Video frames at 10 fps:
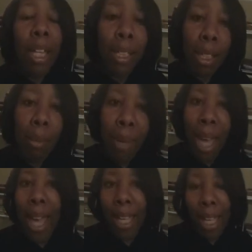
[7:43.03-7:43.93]
Look
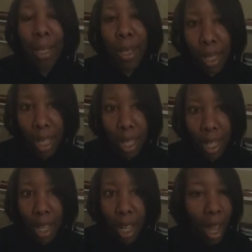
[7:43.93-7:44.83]
back and
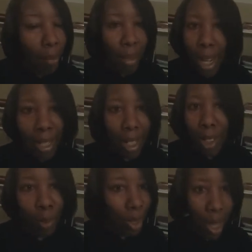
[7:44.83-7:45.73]
see I'm not
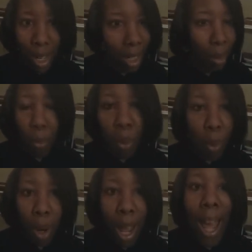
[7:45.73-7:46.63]
dealing with that
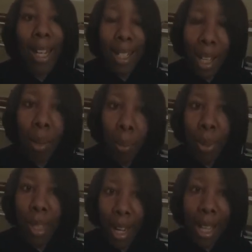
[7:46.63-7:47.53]
anymore. I dealt
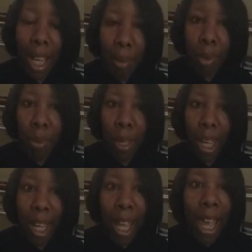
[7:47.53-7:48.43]
with that. I came through
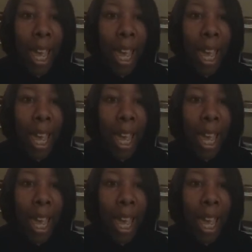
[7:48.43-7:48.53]
that.